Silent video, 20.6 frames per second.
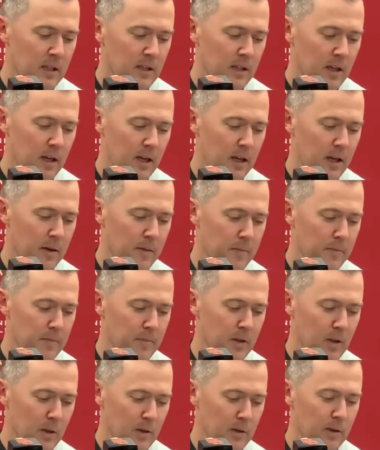um,
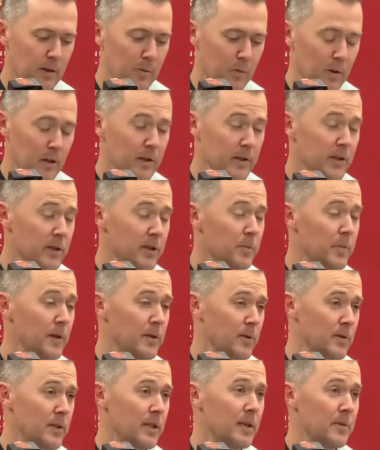you know, they're a really good
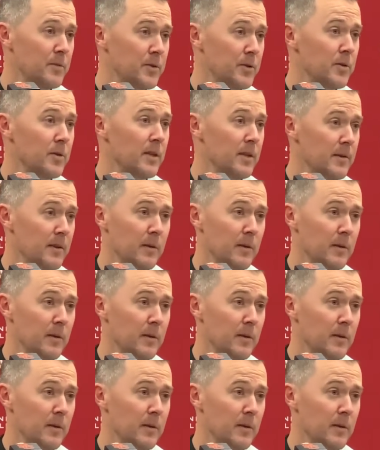special teams unit,